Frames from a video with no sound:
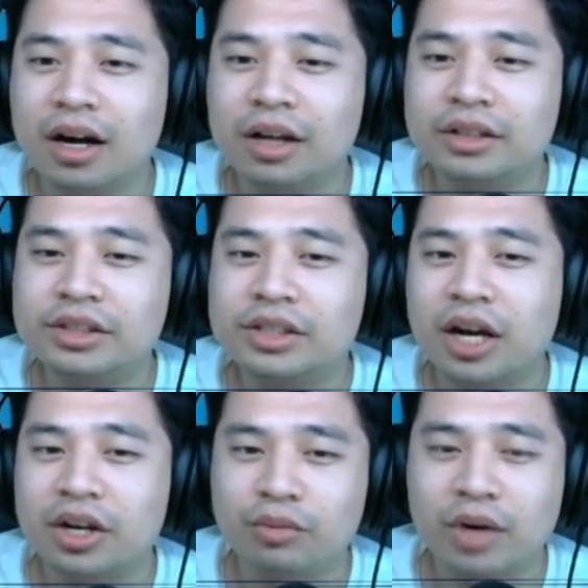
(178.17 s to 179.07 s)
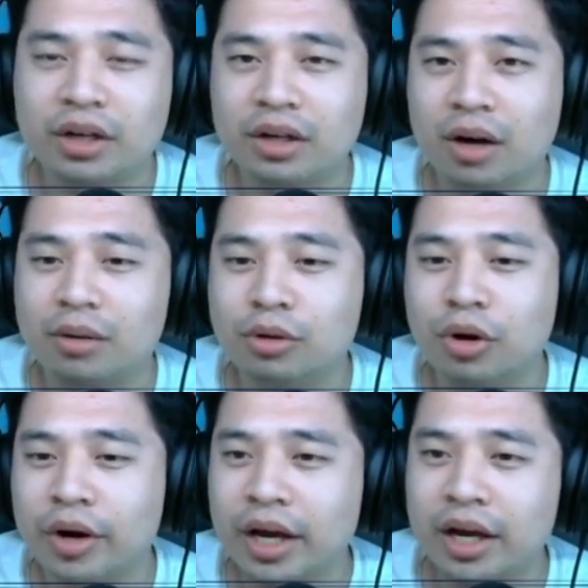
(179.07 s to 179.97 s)
this guy on Reddit. I'll
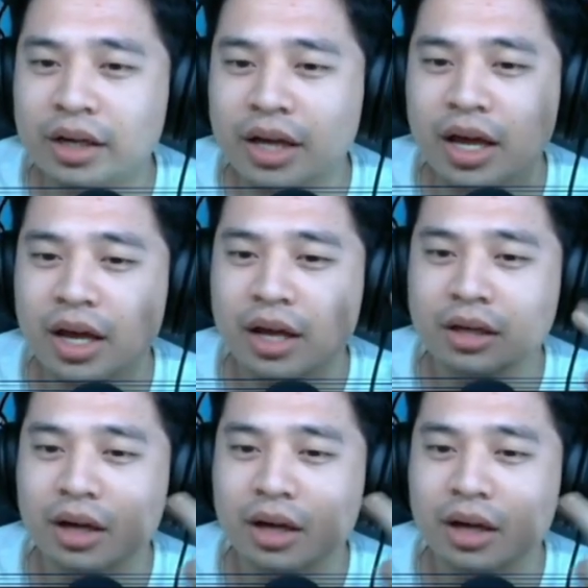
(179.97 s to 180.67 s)
go ahead and